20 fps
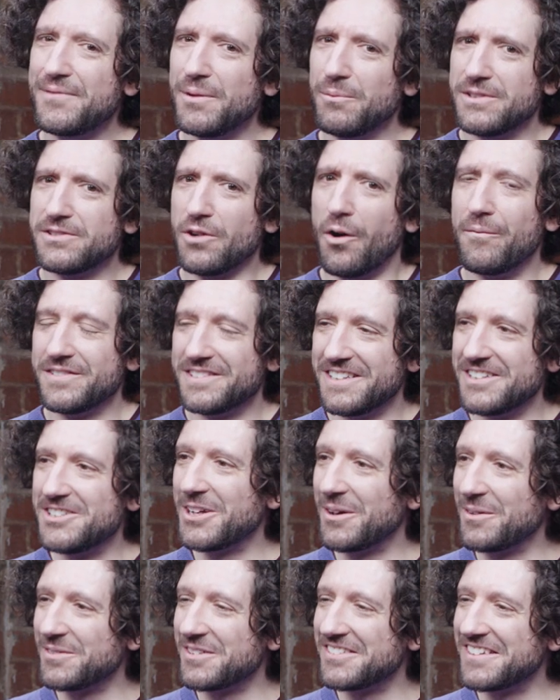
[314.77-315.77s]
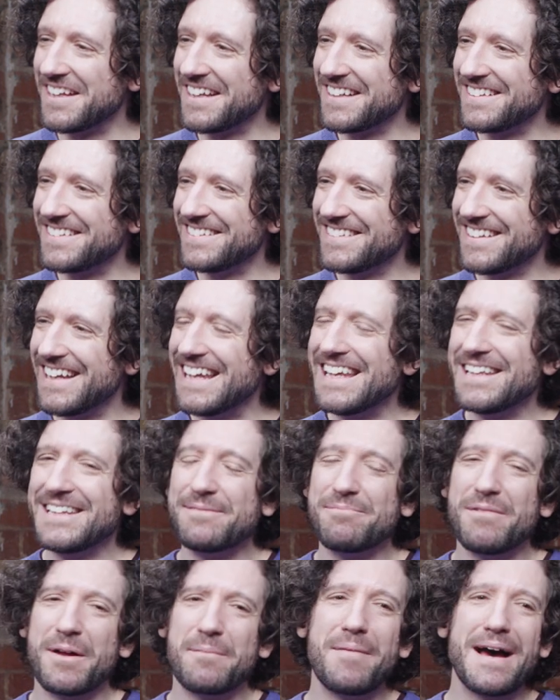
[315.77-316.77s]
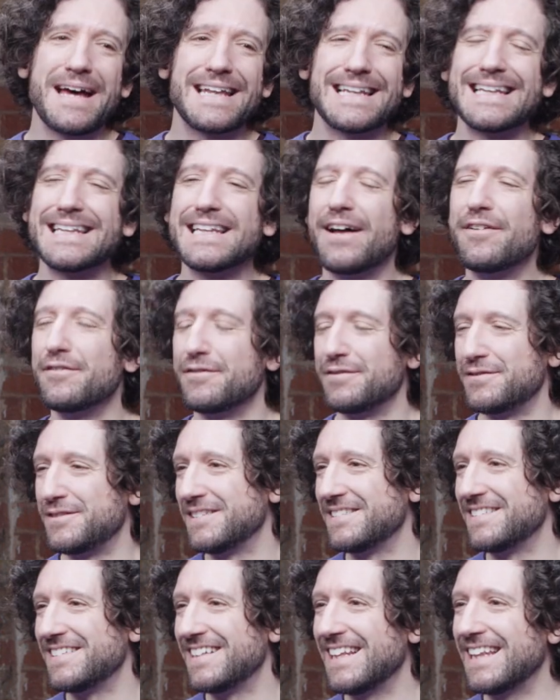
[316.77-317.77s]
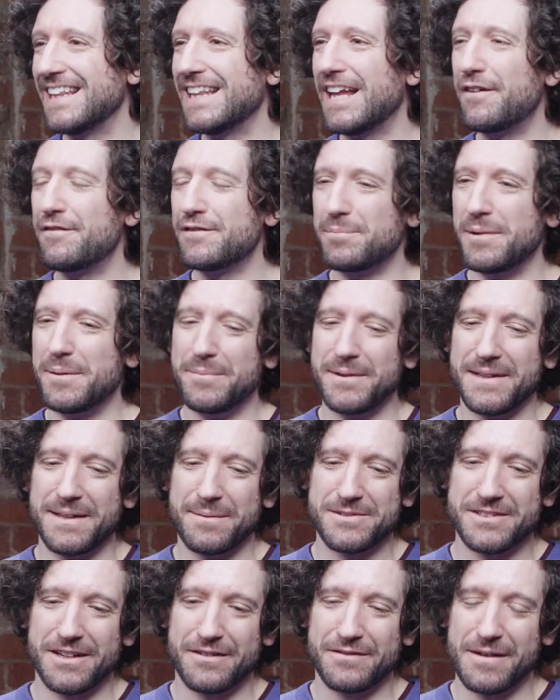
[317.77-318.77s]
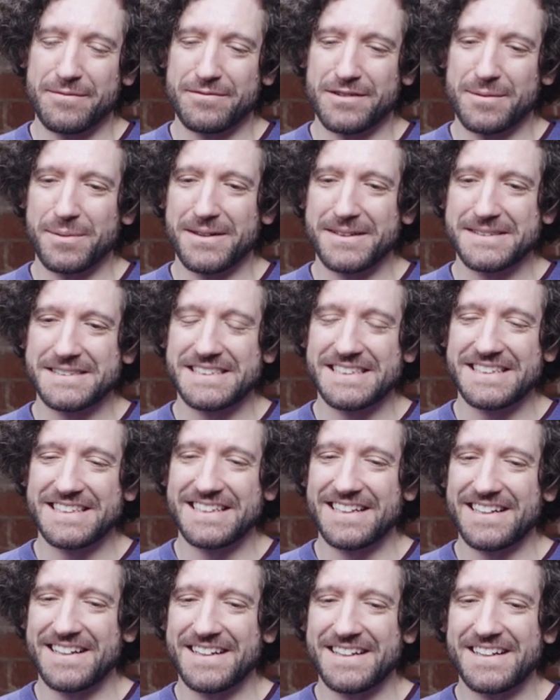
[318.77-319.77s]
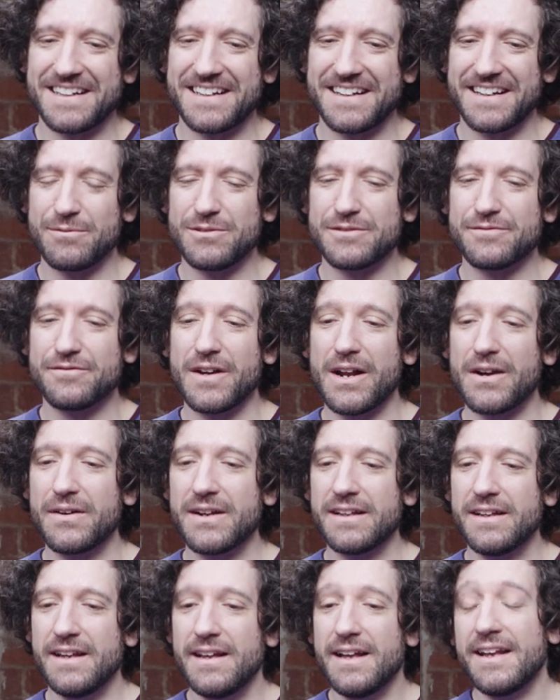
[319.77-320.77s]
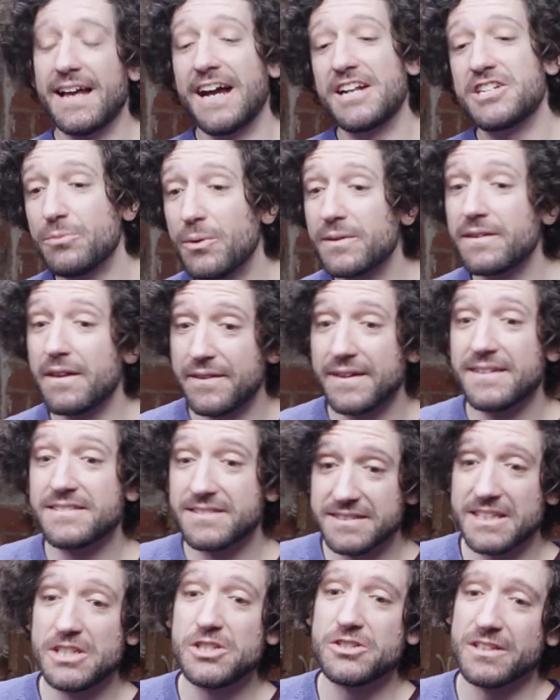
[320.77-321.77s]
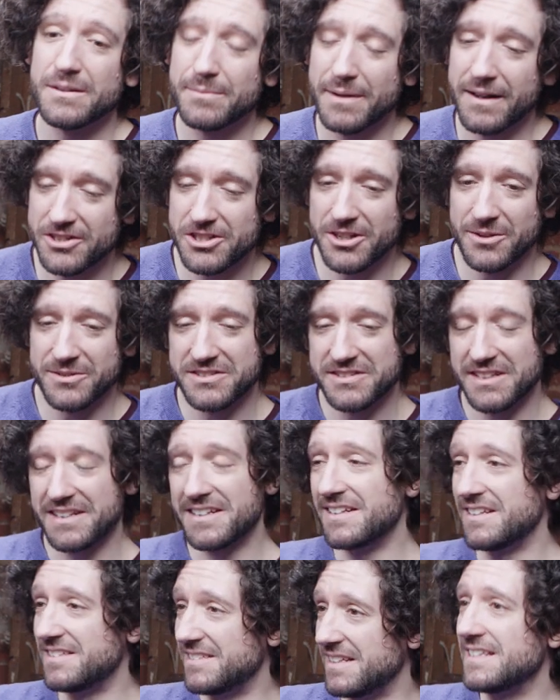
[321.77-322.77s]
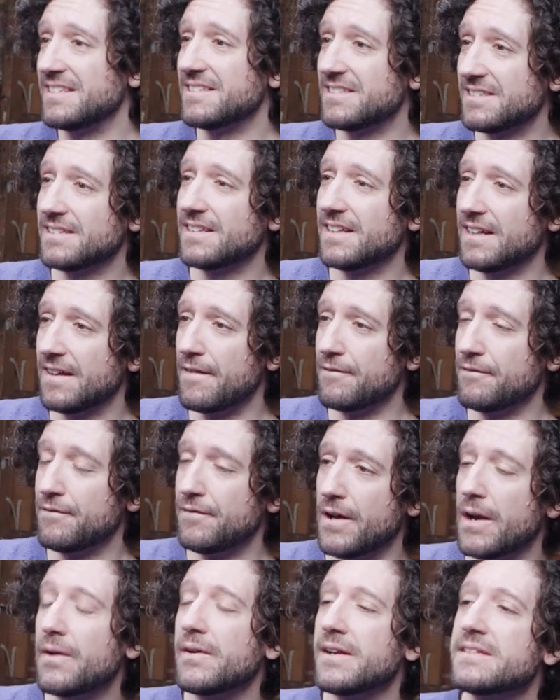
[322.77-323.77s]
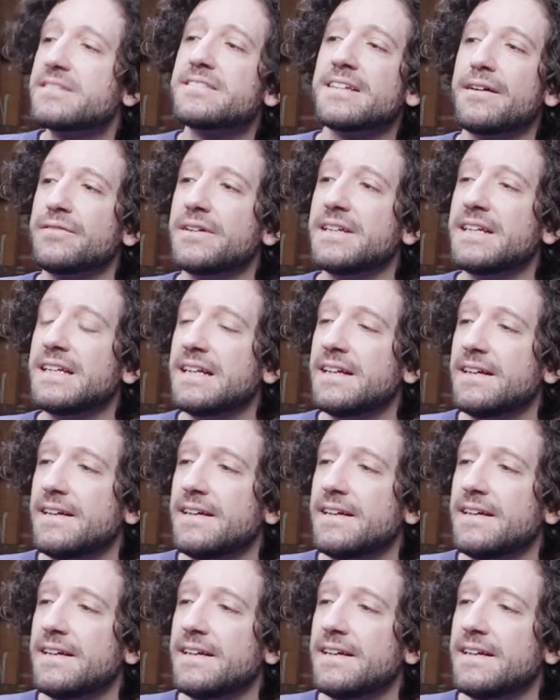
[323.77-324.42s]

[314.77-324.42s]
It's obviously Charles II. He, a man loved, loved pimping himself up for a party. Uh, he was very, actually one of the things that's interesting about Charles II is he's a very savvy